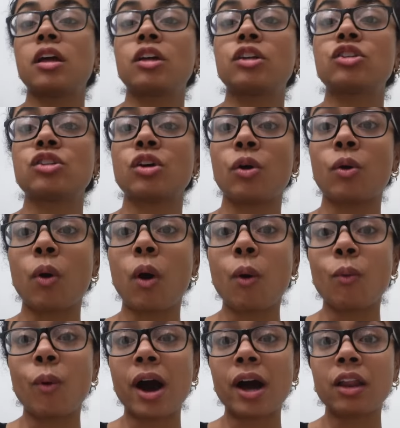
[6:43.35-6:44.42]
So
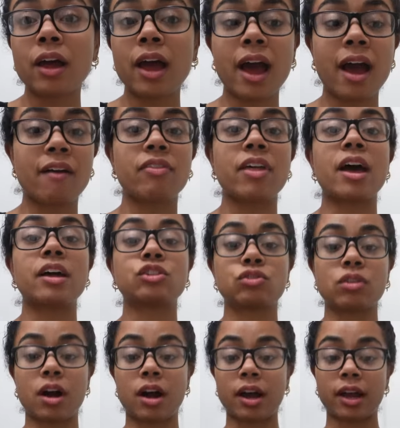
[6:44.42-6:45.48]
while I have that
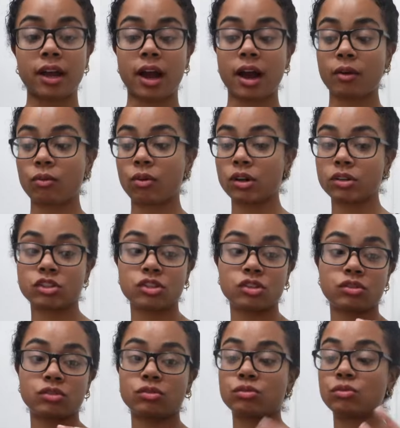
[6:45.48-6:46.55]
drying, I want
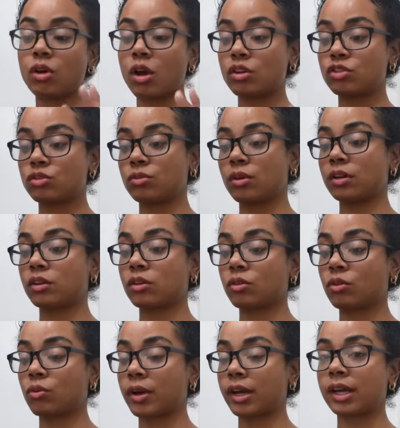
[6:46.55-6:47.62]
to do a little
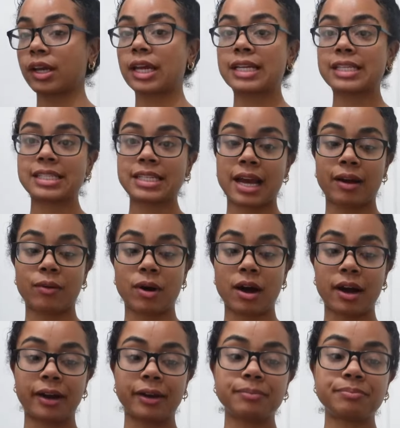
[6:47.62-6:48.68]
quick
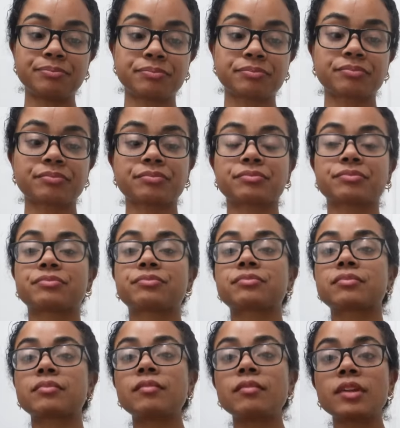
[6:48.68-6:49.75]
DIY.
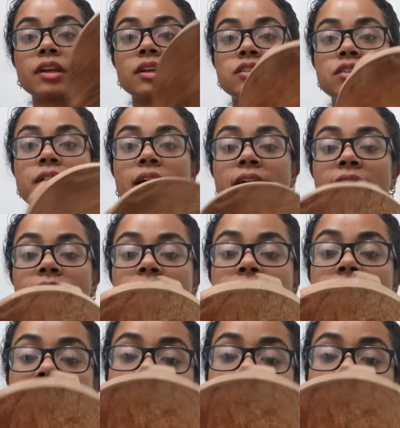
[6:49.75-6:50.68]
So I have this